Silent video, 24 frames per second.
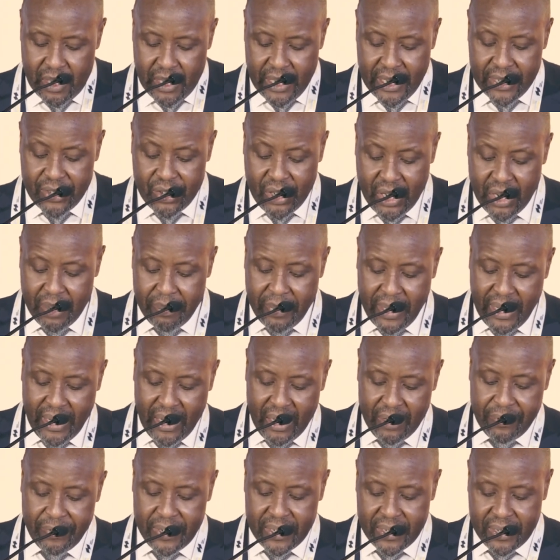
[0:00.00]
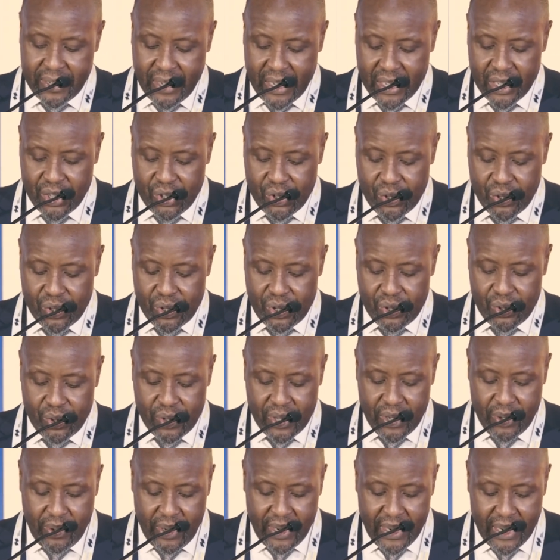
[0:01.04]
extend my heartfelt gratitude to
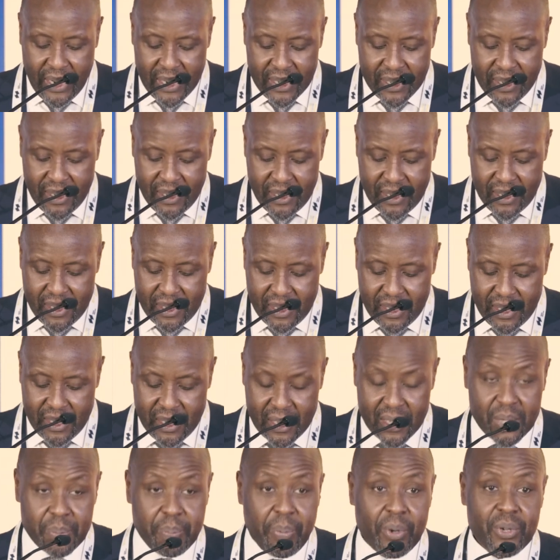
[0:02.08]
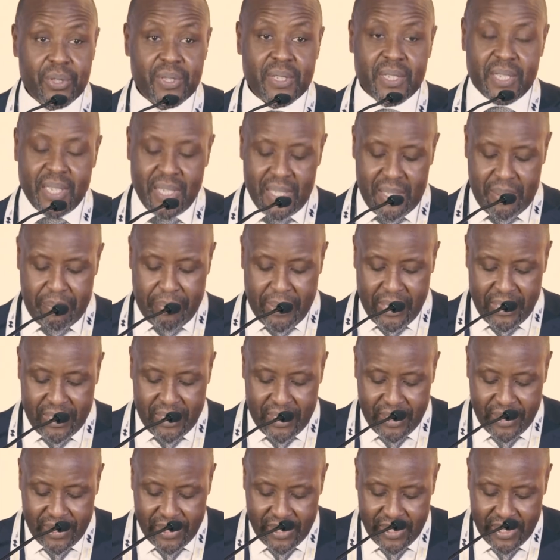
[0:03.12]
the organizers, sponsors,
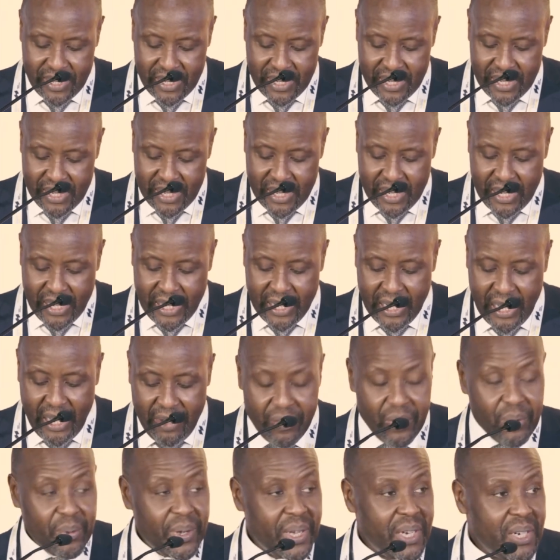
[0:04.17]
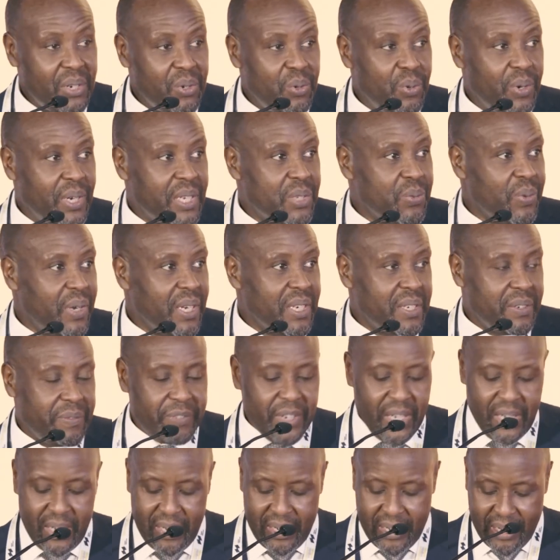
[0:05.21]
partners, and everyone who has worked
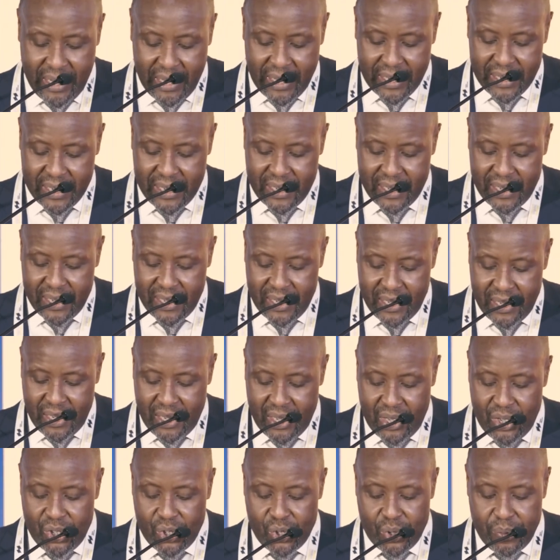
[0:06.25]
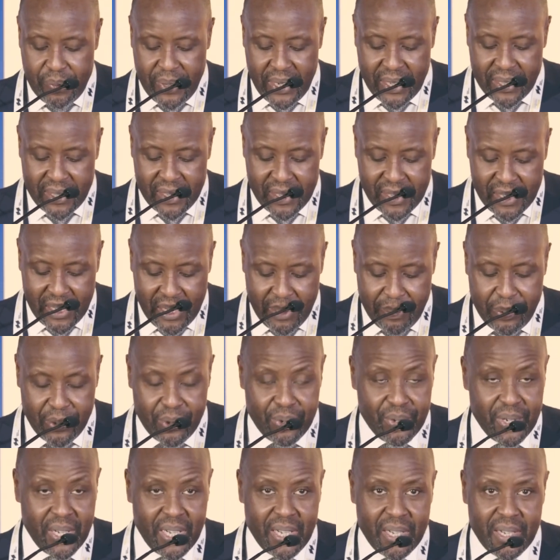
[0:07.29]
very hard to make this
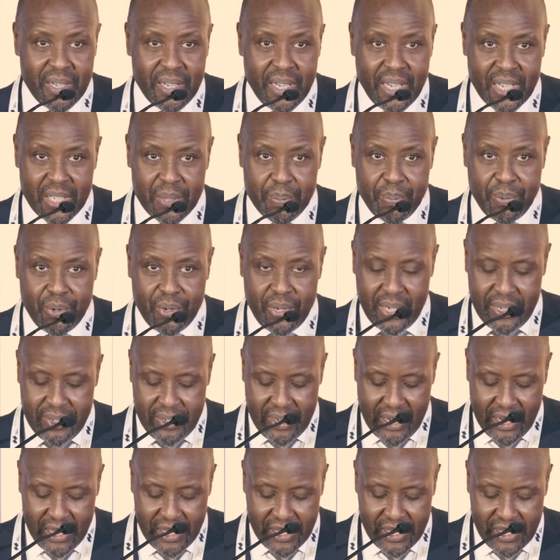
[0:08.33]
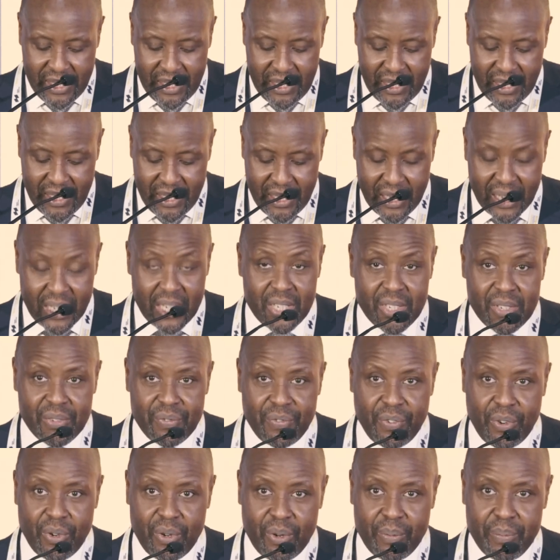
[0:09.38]
expo a reality and
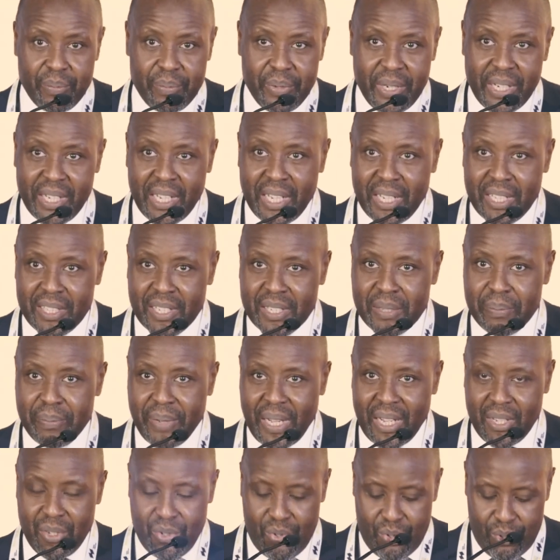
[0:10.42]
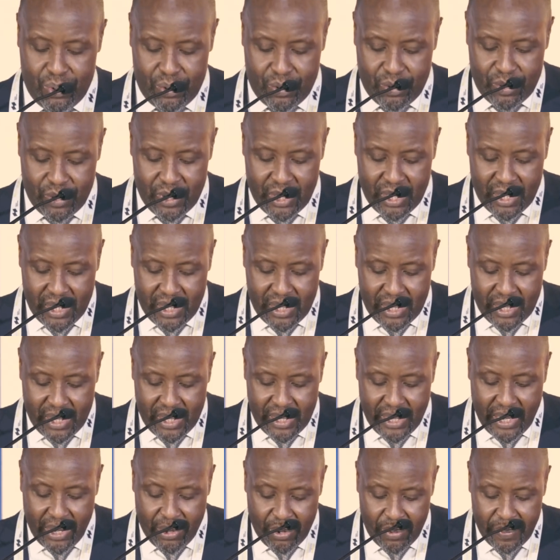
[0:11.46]
for bringing this back to
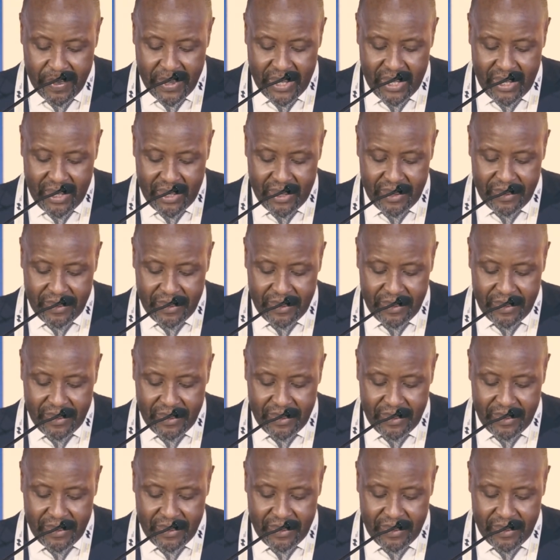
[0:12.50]
Nairobi.